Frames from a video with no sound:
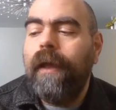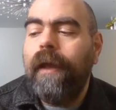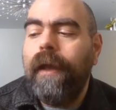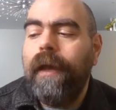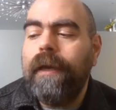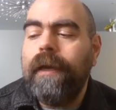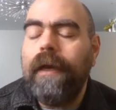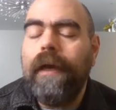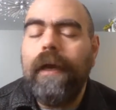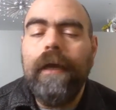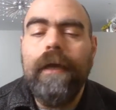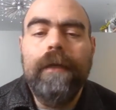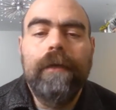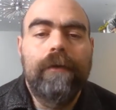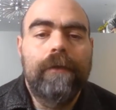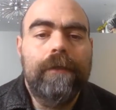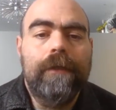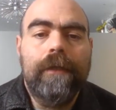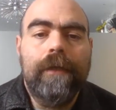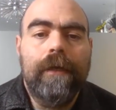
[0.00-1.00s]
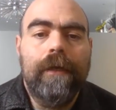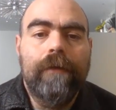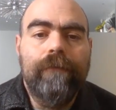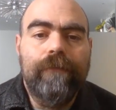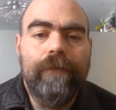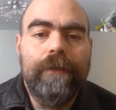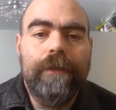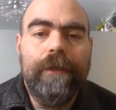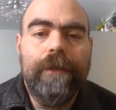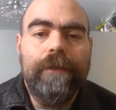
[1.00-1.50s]
And I looked at
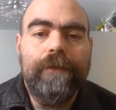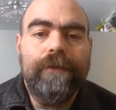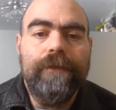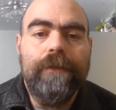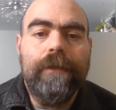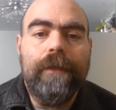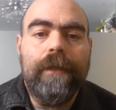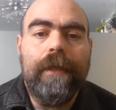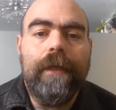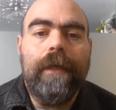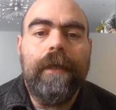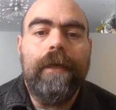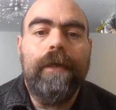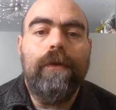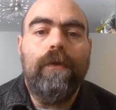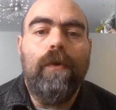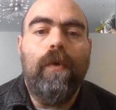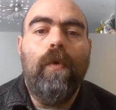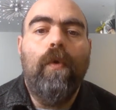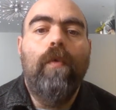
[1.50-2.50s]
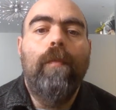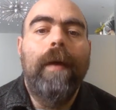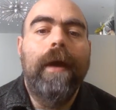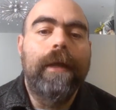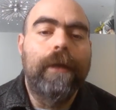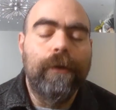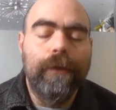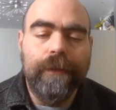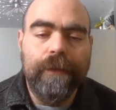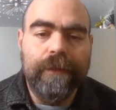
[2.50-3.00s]
Confrontation, and oh my
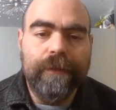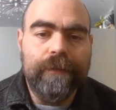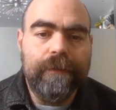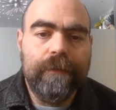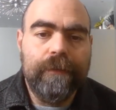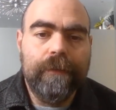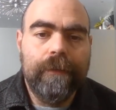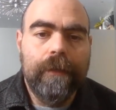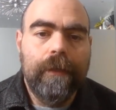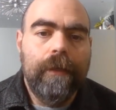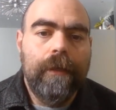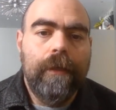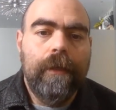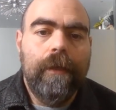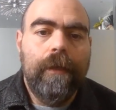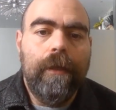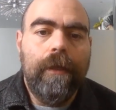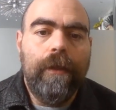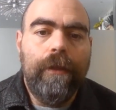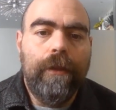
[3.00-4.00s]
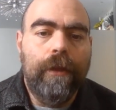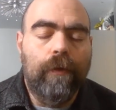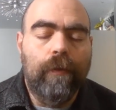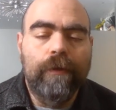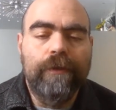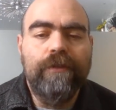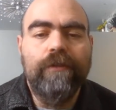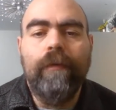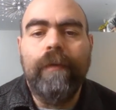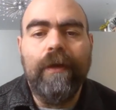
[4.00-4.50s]
goodness, there were
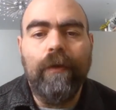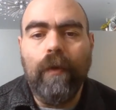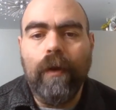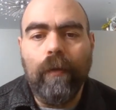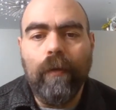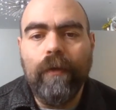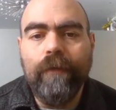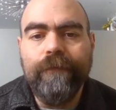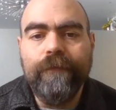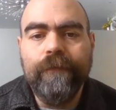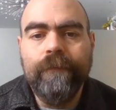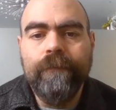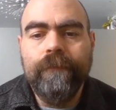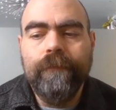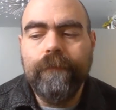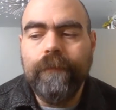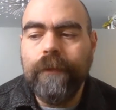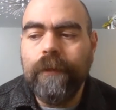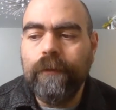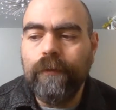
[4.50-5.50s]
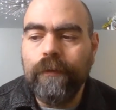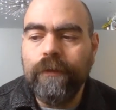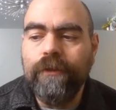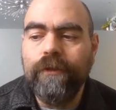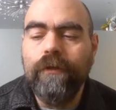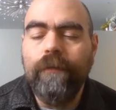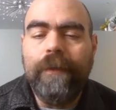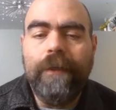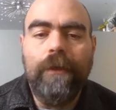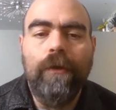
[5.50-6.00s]
so many werewolves. There were
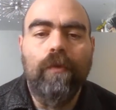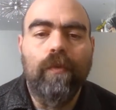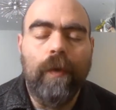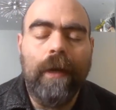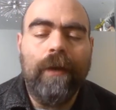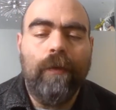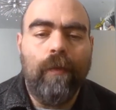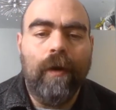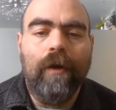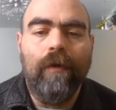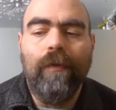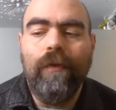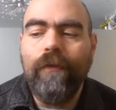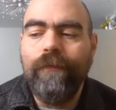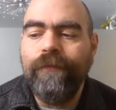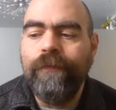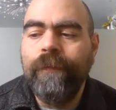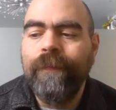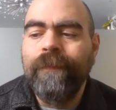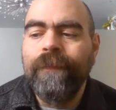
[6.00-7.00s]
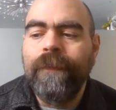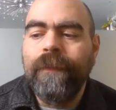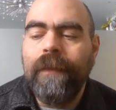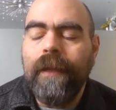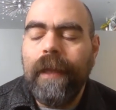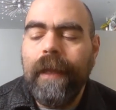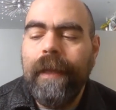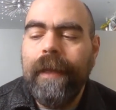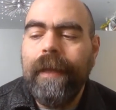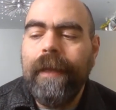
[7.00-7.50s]
so many great werewolves.
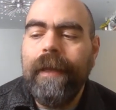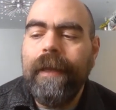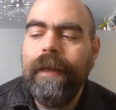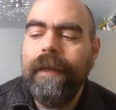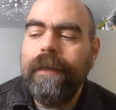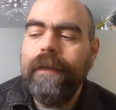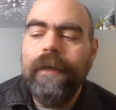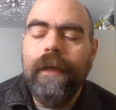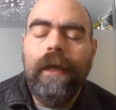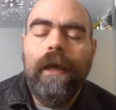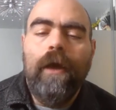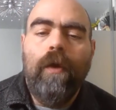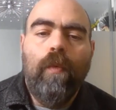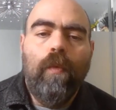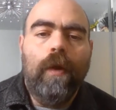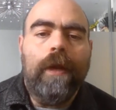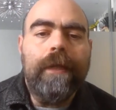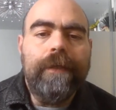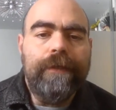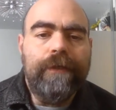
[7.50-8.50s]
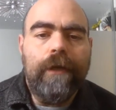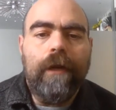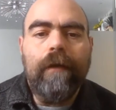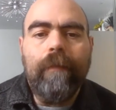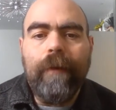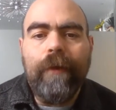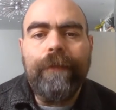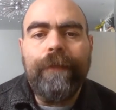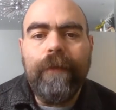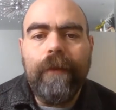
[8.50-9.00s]
And what I dug
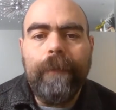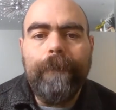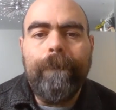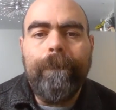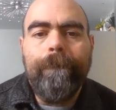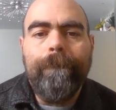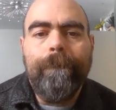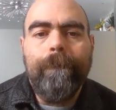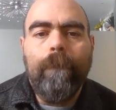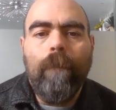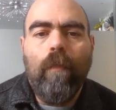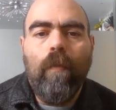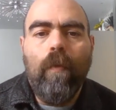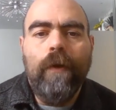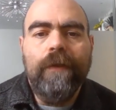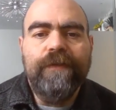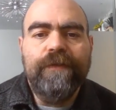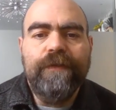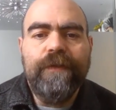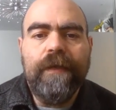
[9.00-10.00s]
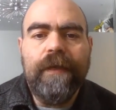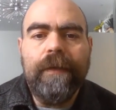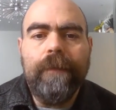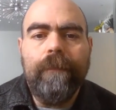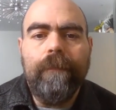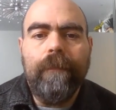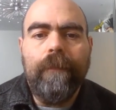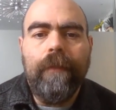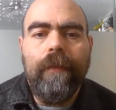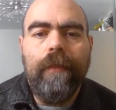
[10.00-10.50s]
about them was that
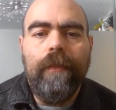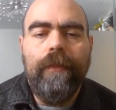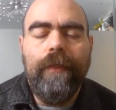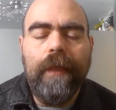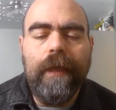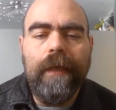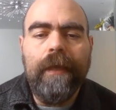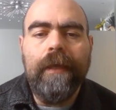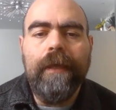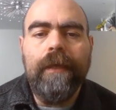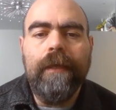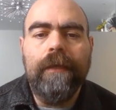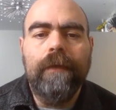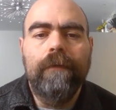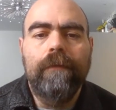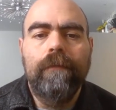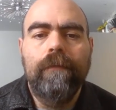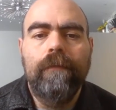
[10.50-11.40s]
they